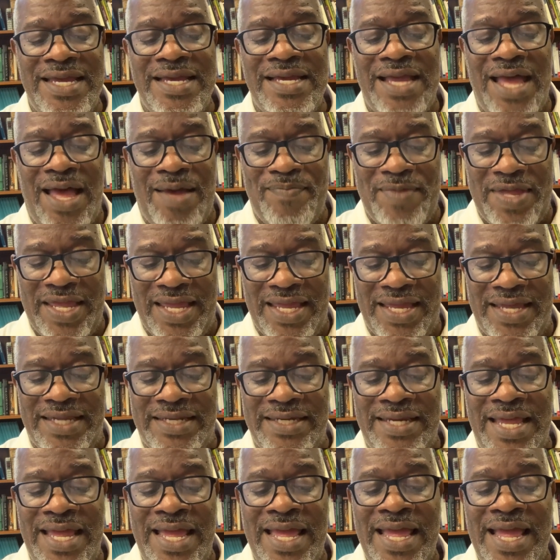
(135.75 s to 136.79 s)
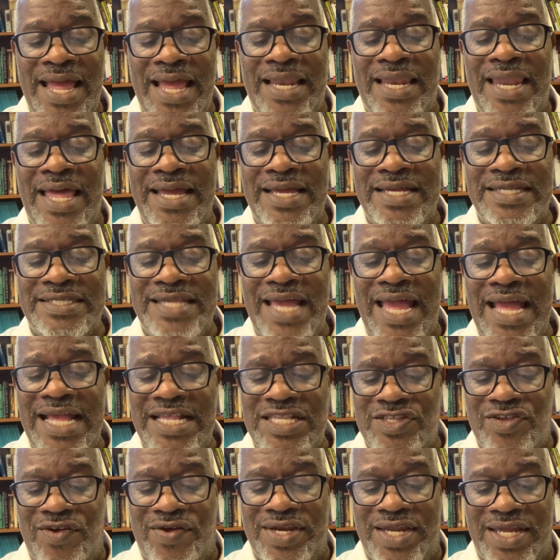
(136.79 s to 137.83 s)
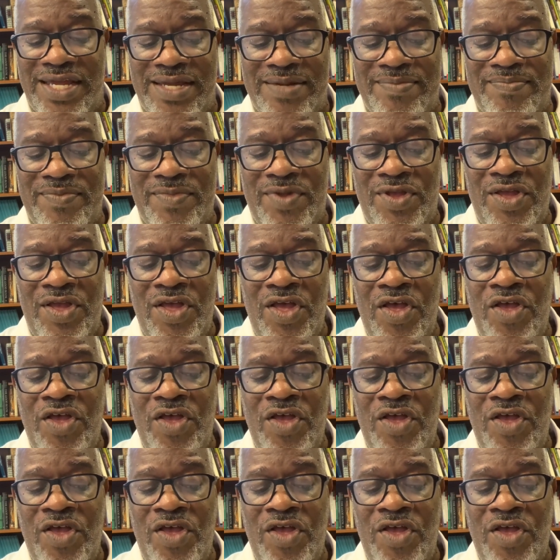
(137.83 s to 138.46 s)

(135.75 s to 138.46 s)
come in and lay his hands on him,